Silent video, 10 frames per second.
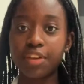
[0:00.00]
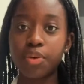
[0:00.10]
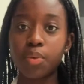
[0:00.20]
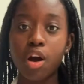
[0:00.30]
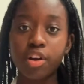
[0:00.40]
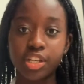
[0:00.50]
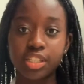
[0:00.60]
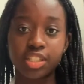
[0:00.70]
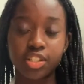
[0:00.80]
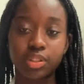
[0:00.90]
you are
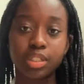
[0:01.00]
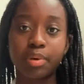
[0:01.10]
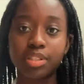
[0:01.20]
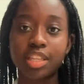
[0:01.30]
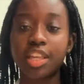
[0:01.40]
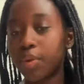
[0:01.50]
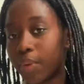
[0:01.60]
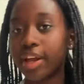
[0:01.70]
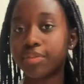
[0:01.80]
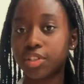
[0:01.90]
using salted butter, then you
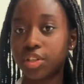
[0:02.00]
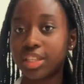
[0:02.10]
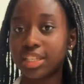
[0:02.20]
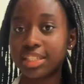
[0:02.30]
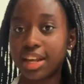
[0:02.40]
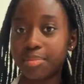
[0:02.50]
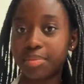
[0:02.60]
won't have to do this step.